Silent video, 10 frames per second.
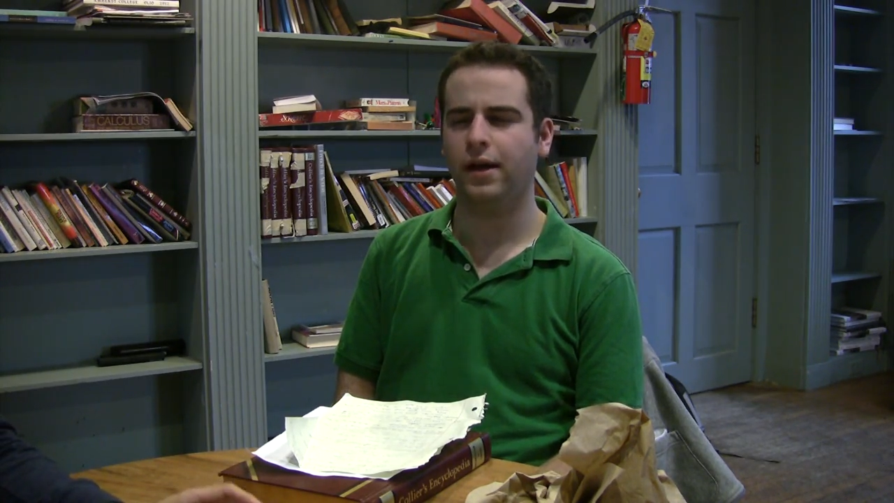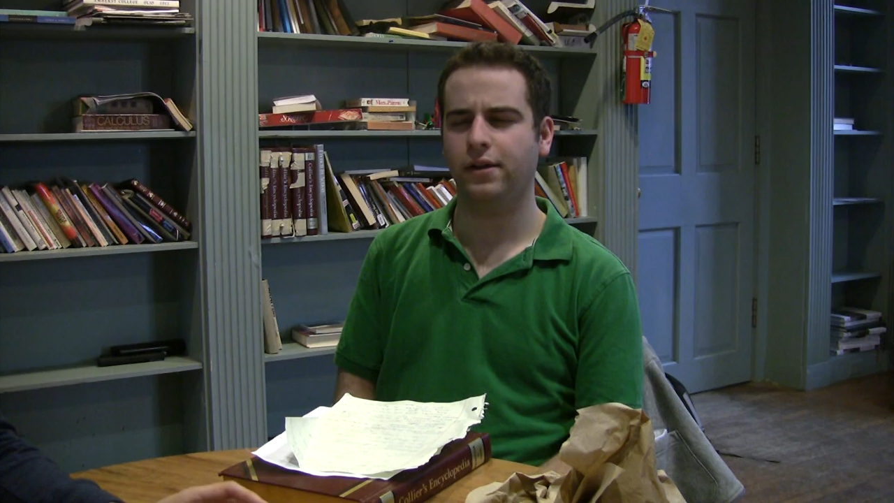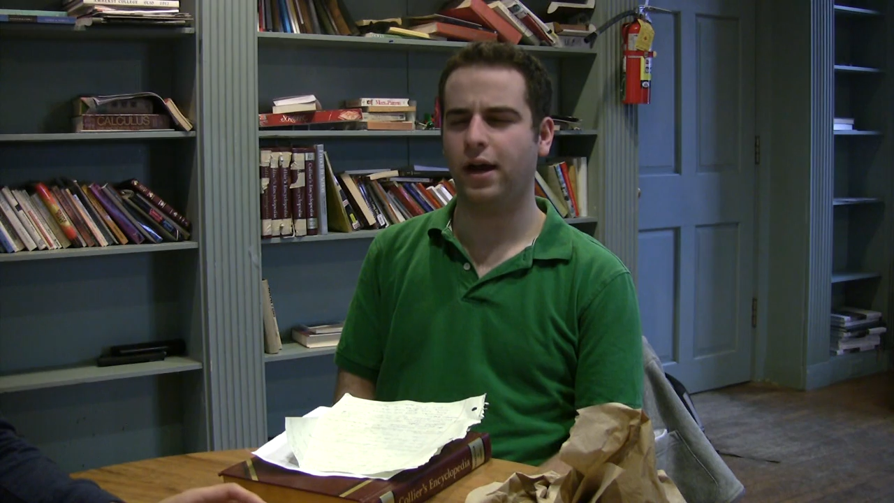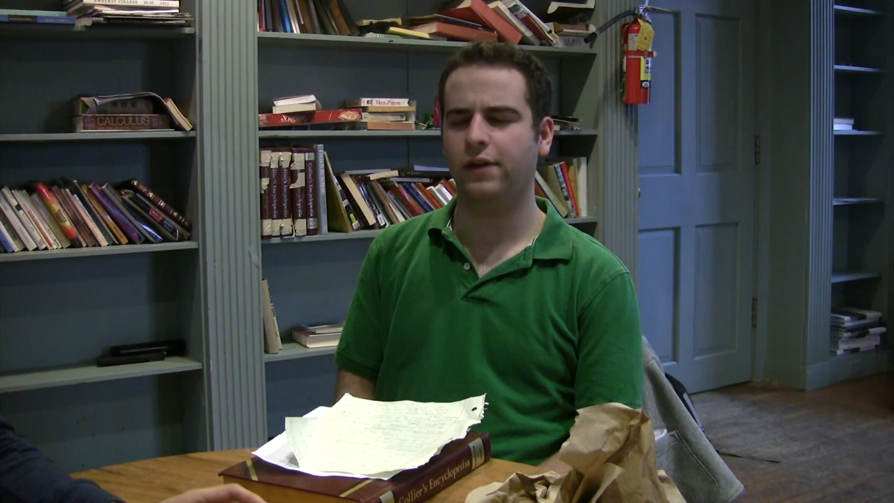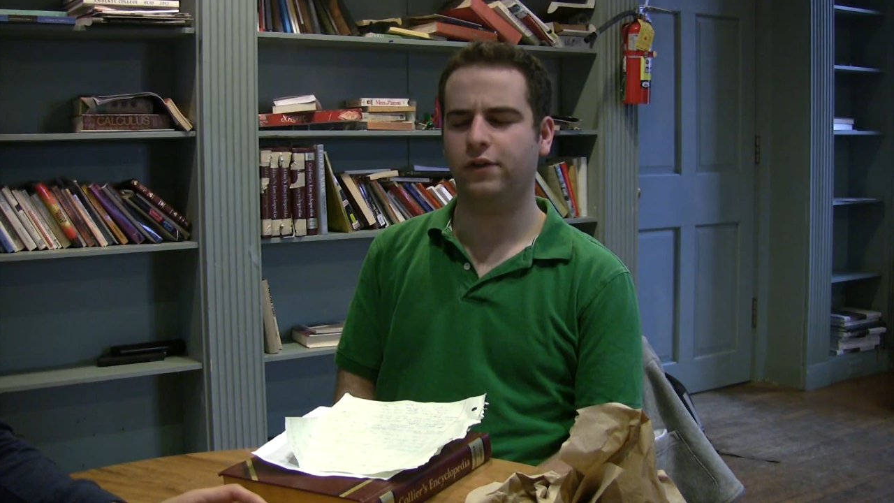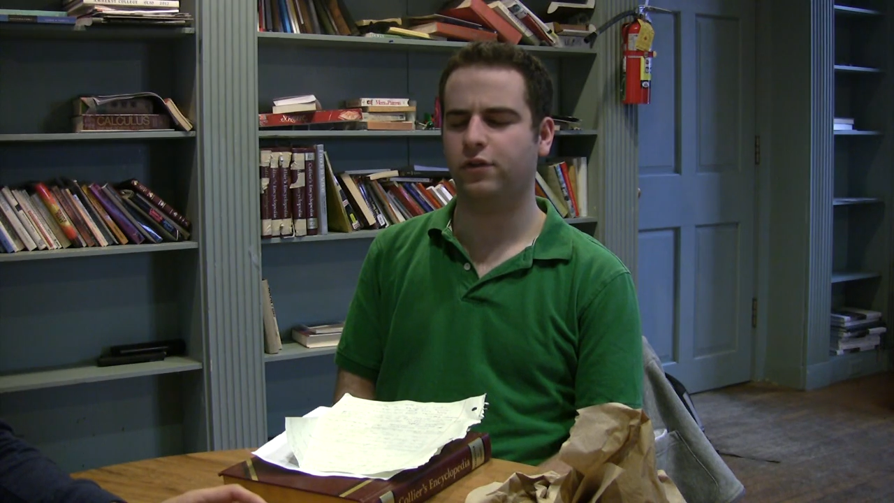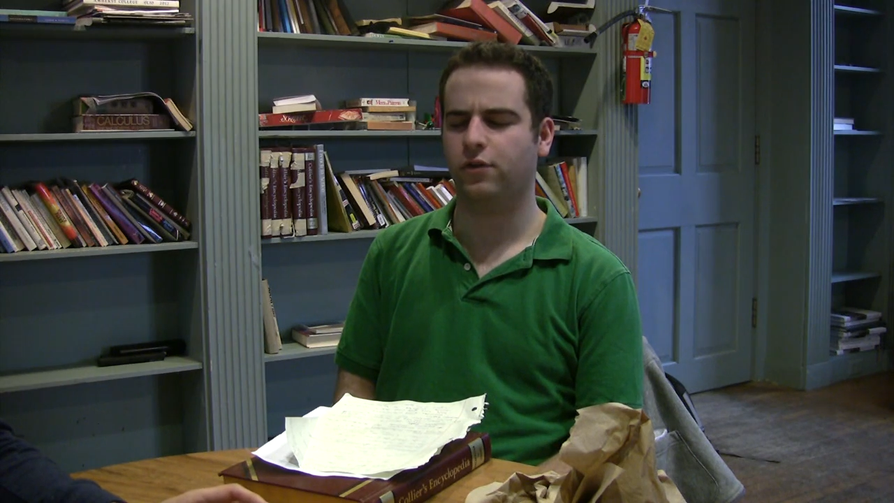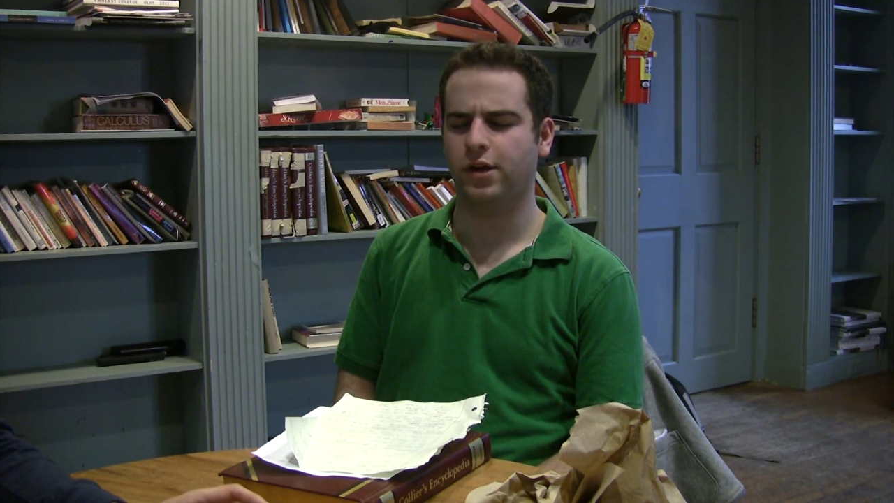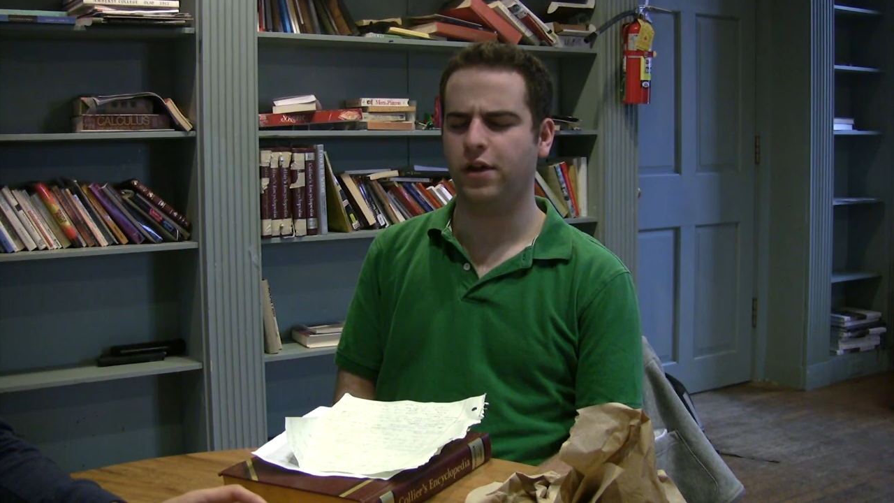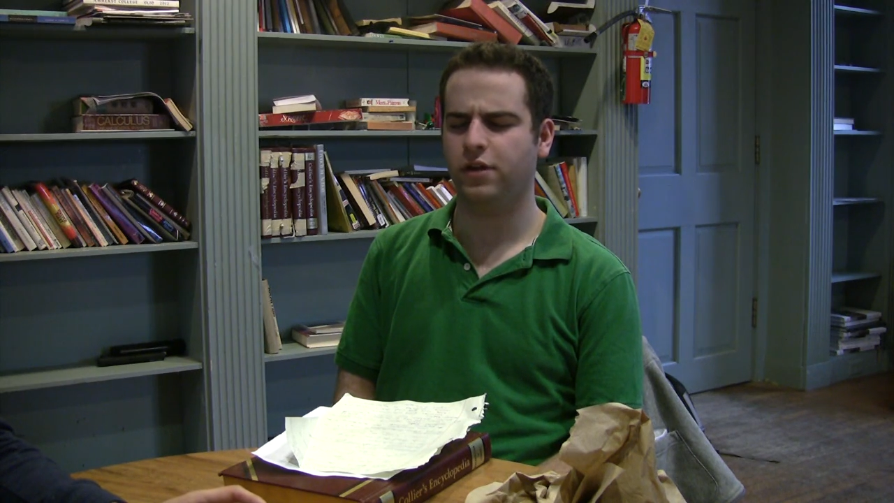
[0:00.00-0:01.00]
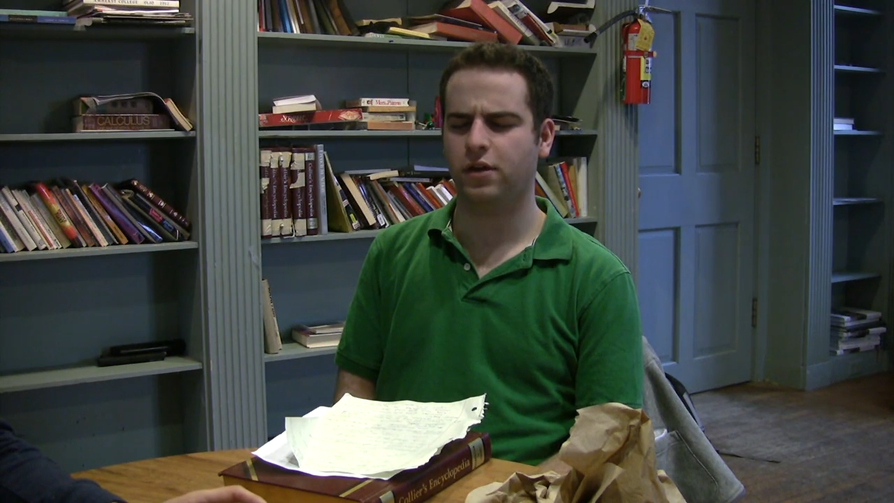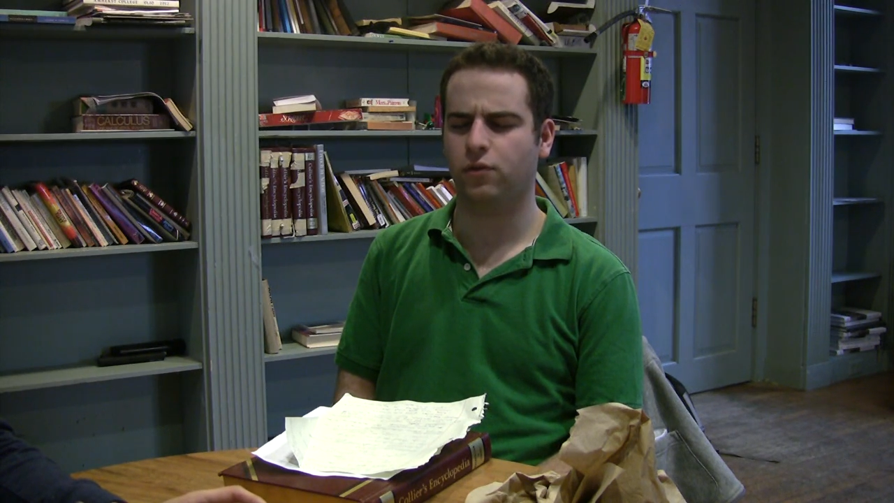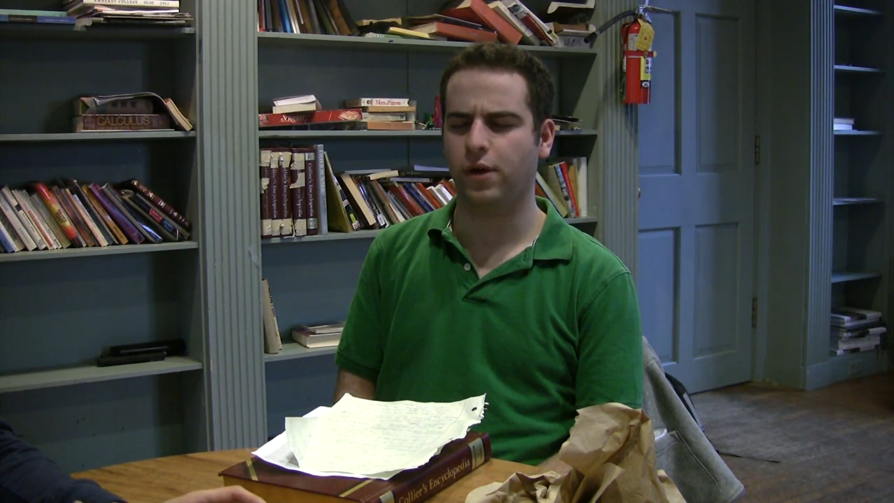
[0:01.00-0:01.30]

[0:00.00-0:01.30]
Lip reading: I disagree. I think